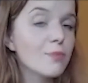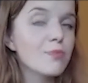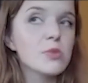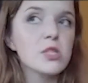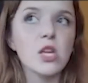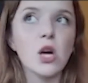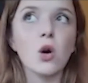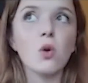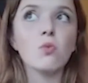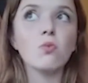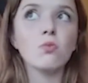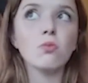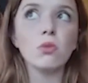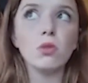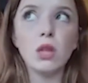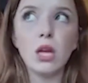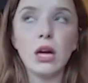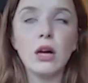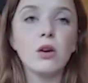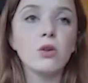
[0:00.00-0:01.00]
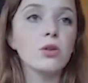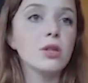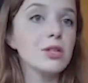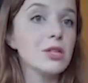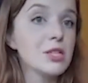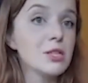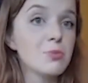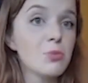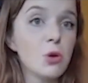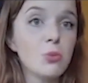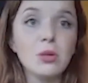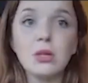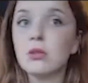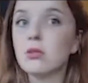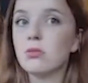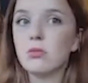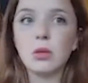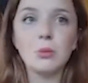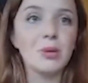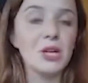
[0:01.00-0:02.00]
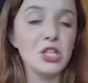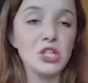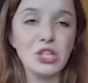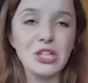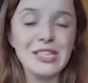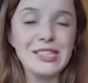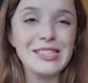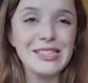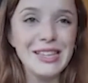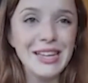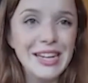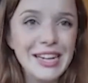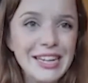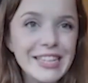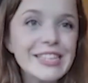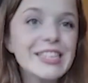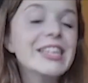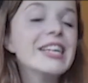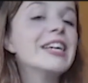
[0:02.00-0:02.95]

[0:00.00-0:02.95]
So now in this moment, imagine it's night,